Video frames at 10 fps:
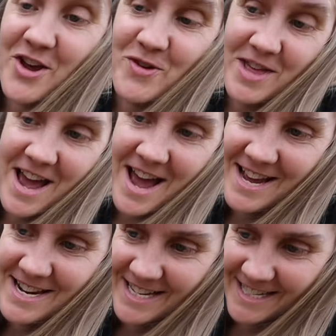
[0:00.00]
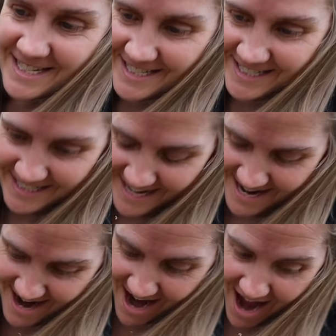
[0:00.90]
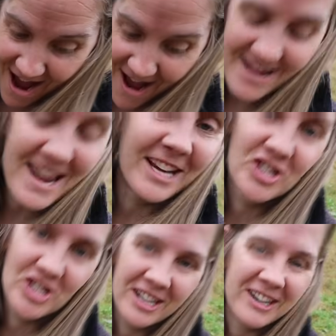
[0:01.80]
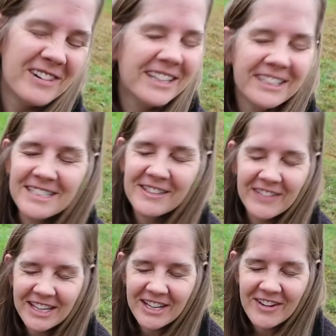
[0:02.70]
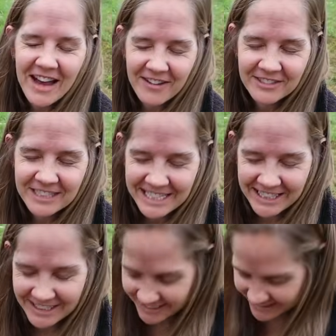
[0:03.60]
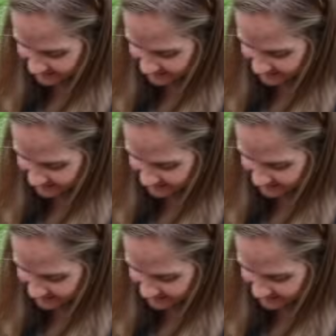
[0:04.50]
know that. Uh, uh, next year. We learn something yeah. new every year.